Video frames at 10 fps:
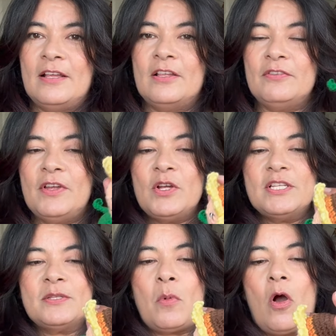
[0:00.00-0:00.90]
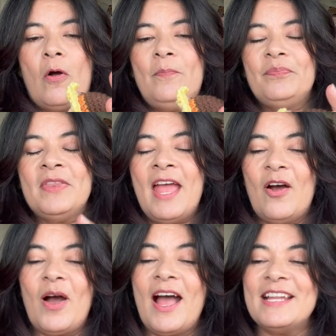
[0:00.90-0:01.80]
It's very small.
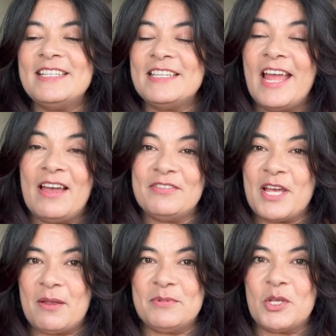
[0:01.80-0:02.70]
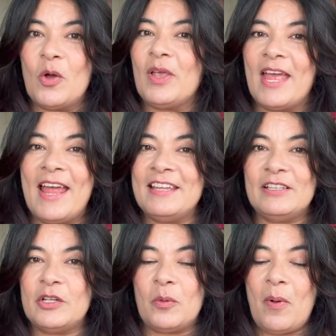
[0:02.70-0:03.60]
Now, I didn't have time to go get any
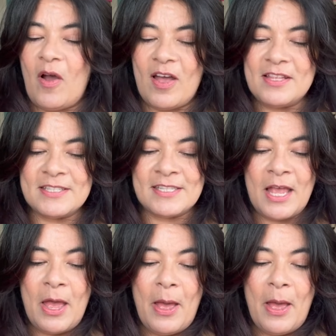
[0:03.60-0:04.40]
little pots,